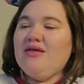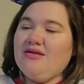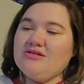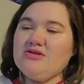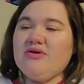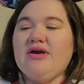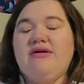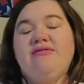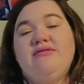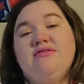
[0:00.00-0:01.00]
it's okay.
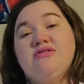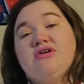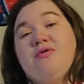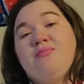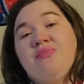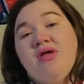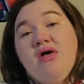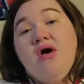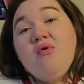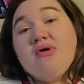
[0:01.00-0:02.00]
So
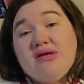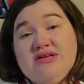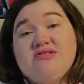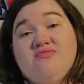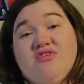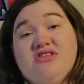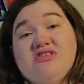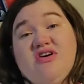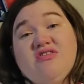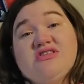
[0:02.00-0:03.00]
when I let some friends
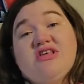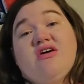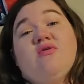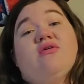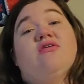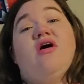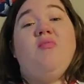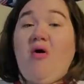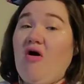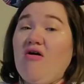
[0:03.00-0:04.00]
know this, they were
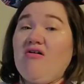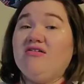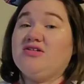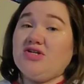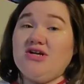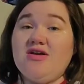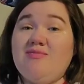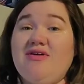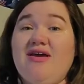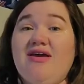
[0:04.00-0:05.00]
appalled,
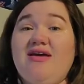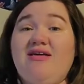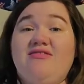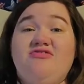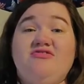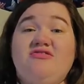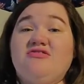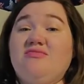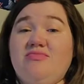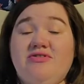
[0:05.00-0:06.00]
ashamed, and just
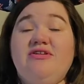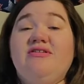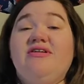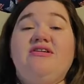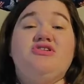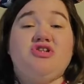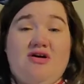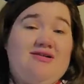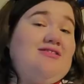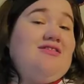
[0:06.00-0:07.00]
completely
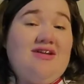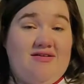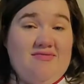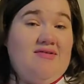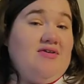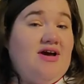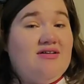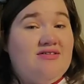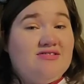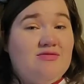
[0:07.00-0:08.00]
shocked that I've never had
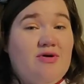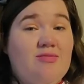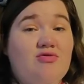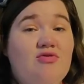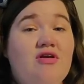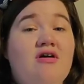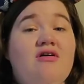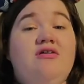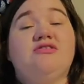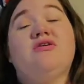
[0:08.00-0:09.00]
Disney popcorn.
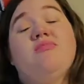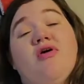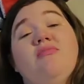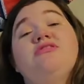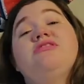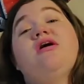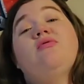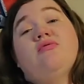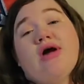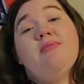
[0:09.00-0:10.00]
So I promised I
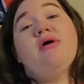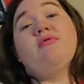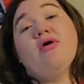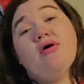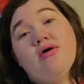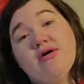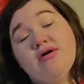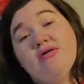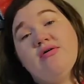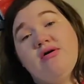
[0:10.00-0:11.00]
will right my wrong,
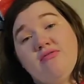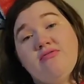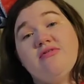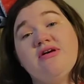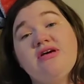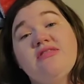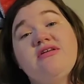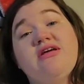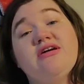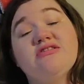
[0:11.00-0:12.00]
hopefully in the
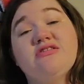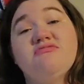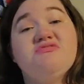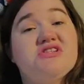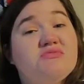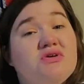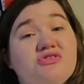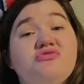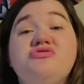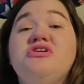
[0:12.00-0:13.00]
next six
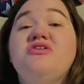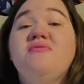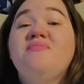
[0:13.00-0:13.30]
months or so,